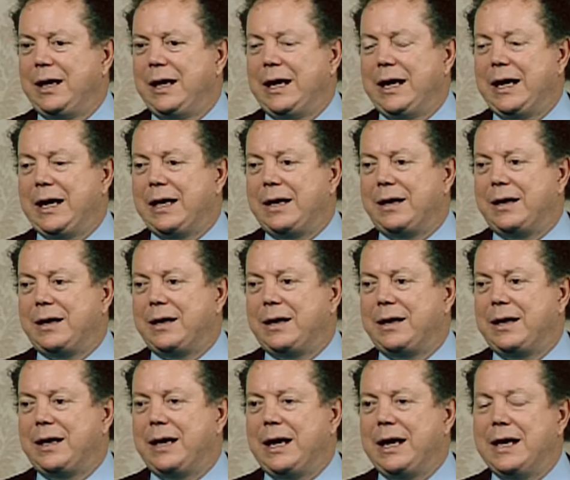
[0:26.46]
And
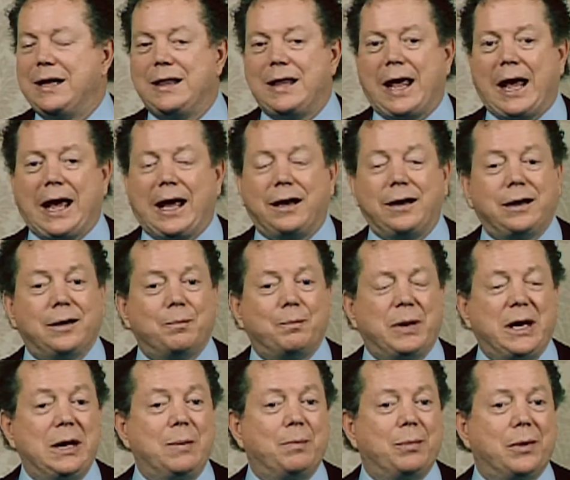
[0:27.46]
in that,
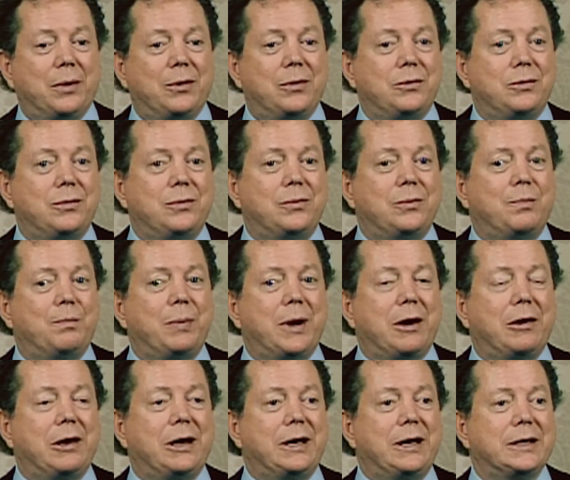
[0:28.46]
people who
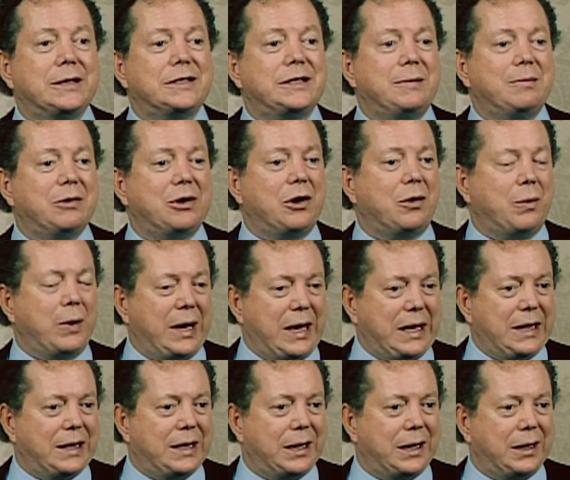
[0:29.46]
apparently didn't seem to know
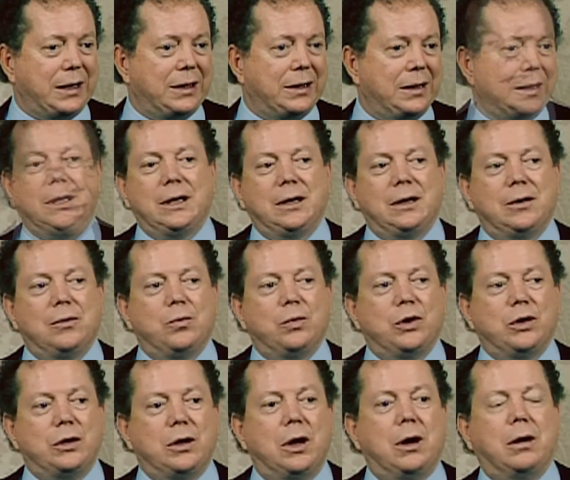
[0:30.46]
anything
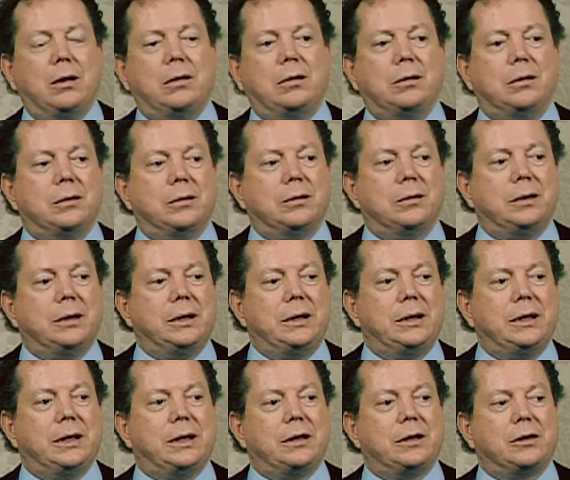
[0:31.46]
would know
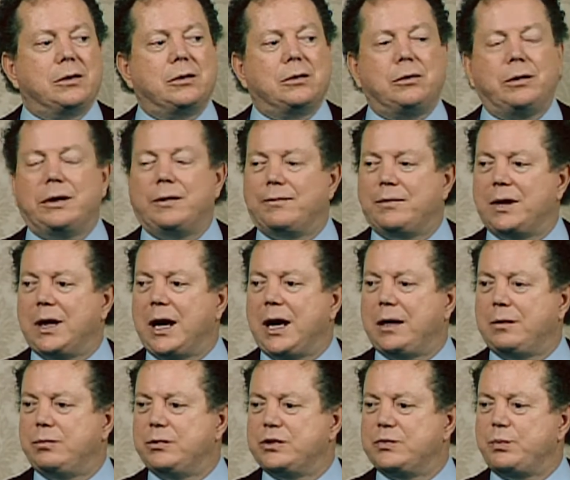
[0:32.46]
that the glory of
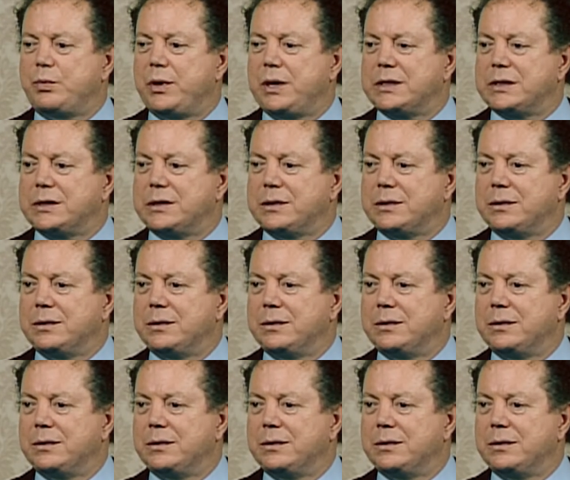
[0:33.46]
God was present.